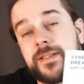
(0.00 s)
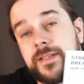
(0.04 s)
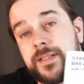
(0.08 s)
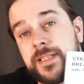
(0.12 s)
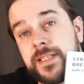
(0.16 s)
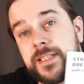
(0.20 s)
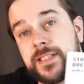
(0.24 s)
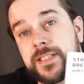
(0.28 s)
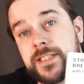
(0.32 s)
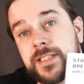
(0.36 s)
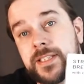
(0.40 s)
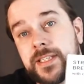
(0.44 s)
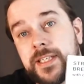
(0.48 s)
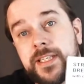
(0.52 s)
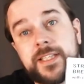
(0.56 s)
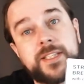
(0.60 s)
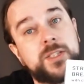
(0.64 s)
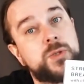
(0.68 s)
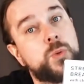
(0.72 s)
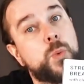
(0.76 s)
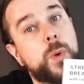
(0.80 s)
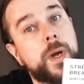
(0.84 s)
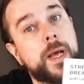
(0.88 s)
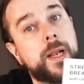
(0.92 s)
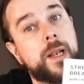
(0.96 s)
This is
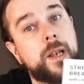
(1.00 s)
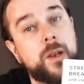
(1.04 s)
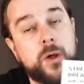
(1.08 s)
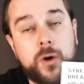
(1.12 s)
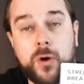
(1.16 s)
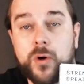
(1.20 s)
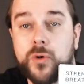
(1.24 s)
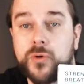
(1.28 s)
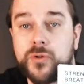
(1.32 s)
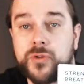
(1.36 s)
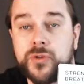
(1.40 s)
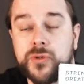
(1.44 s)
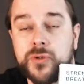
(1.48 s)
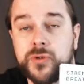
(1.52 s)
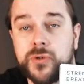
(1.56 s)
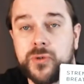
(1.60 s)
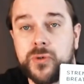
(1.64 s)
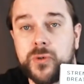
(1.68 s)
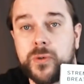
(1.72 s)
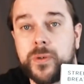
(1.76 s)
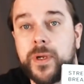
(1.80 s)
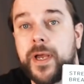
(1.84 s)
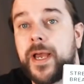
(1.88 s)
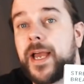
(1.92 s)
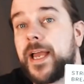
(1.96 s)
WellO2,
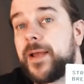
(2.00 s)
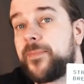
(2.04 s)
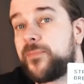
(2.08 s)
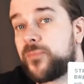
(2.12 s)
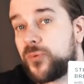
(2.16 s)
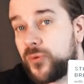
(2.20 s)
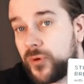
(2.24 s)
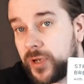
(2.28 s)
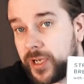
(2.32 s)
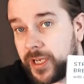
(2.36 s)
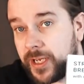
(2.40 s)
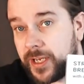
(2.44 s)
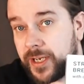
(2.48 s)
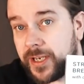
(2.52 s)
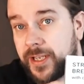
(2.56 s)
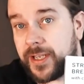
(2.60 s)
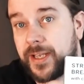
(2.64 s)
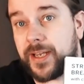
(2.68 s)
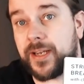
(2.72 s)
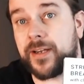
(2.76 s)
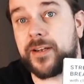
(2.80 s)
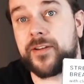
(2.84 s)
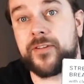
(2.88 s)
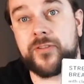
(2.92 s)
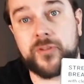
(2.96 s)
a
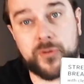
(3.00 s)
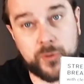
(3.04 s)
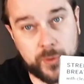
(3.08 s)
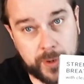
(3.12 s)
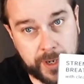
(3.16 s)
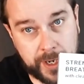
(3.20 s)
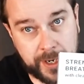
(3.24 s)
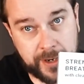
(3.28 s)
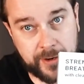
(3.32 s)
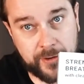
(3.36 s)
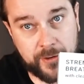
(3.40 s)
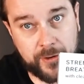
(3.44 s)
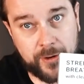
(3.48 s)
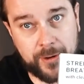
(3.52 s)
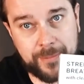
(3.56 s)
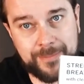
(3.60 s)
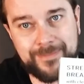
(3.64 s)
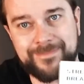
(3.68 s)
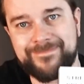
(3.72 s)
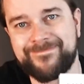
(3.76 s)
breathing trainer.